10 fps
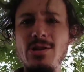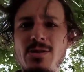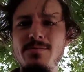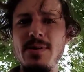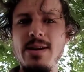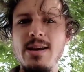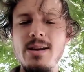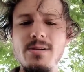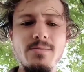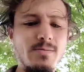should
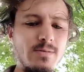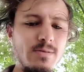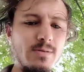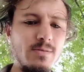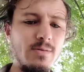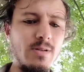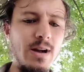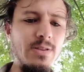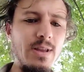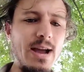be
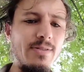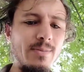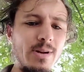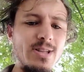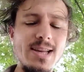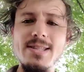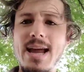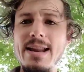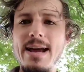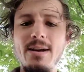enough. I'm going to test
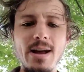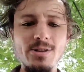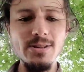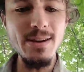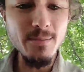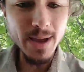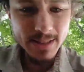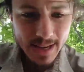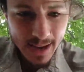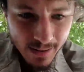that out. I just have a
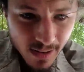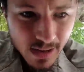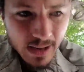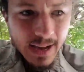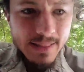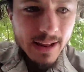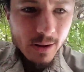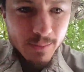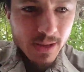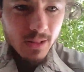bandana, and
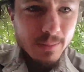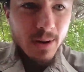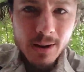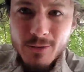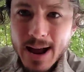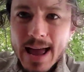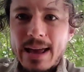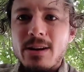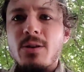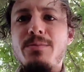that'll be like my
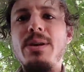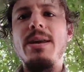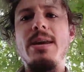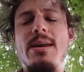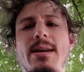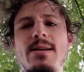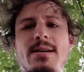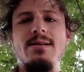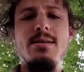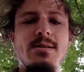rag. It'll be,
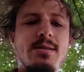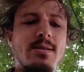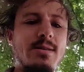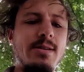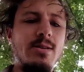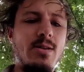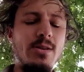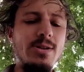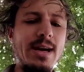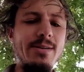you know, I'll
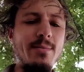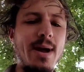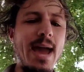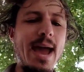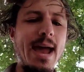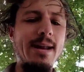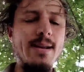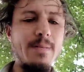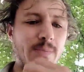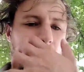tie it around my head.
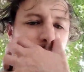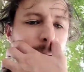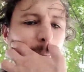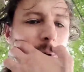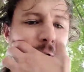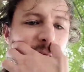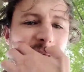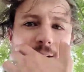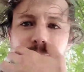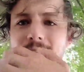The only
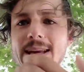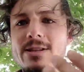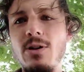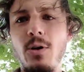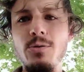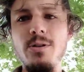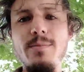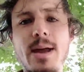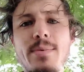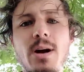thing is when it gets colder,
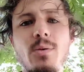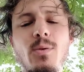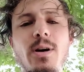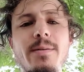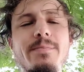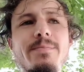maybe I'll want